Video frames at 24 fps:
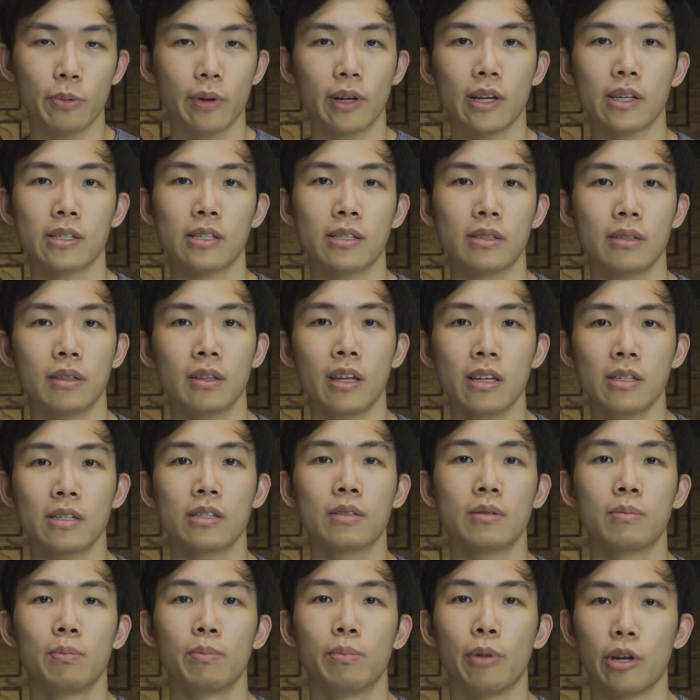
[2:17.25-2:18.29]
because
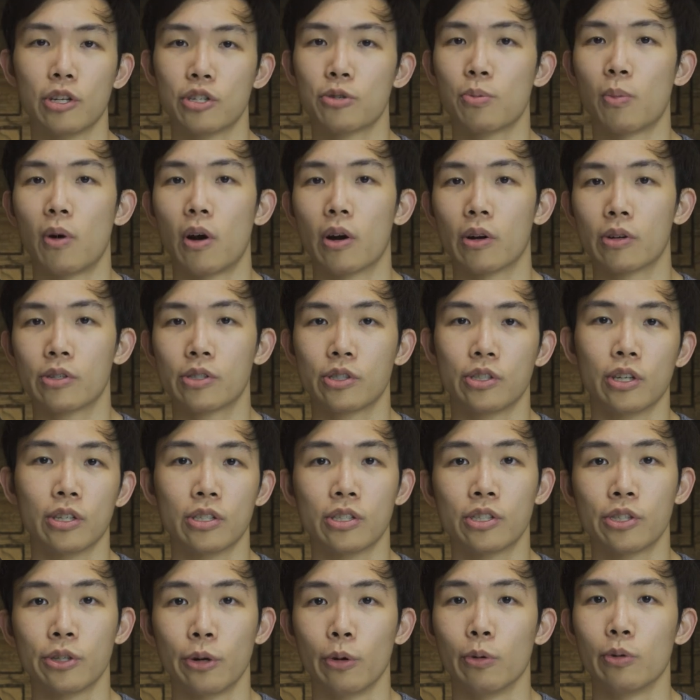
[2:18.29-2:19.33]
this benchmark
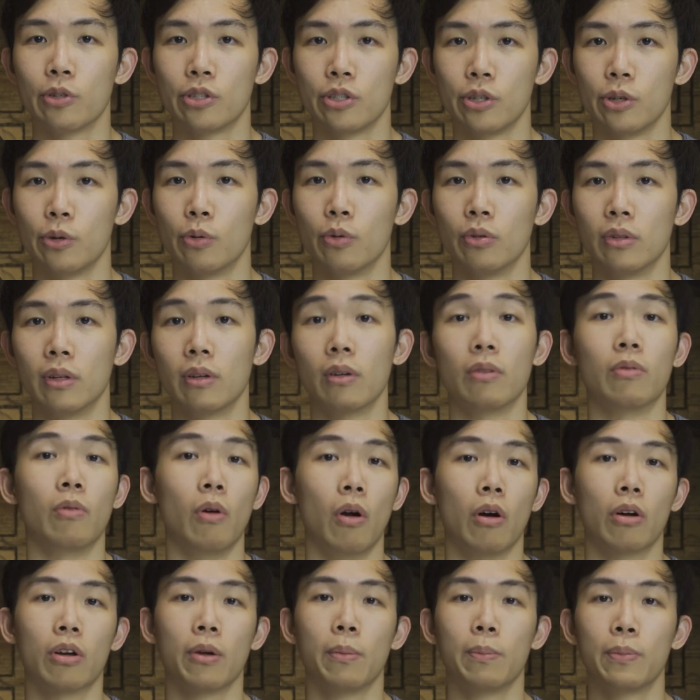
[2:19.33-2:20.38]
just shows you the
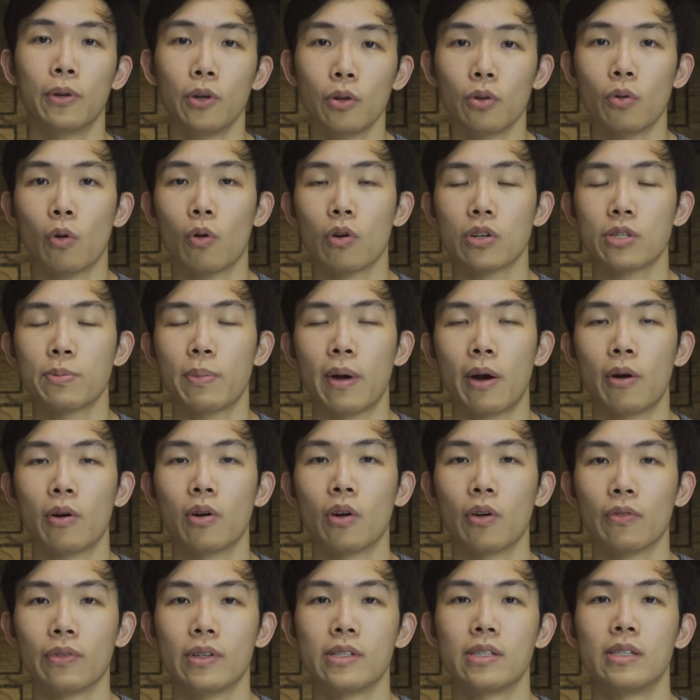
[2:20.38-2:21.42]
raw compute horsepower
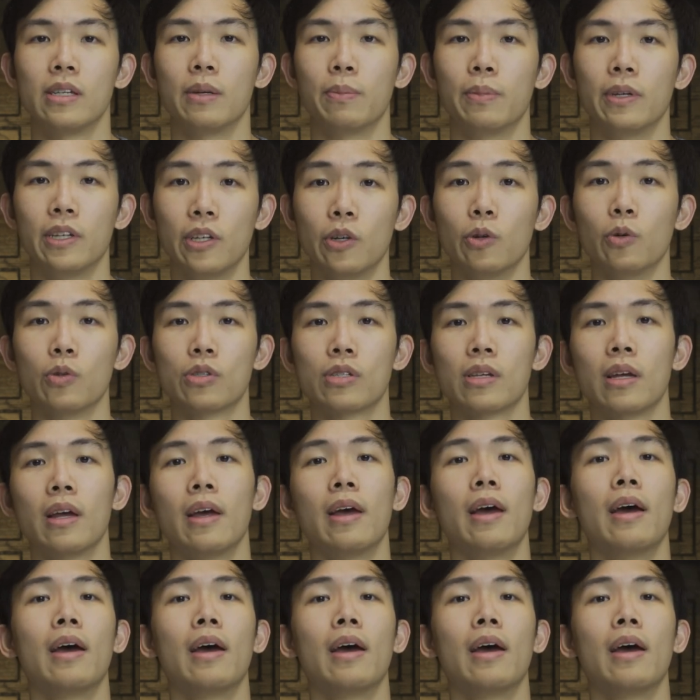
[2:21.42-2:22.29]
of the C P Us.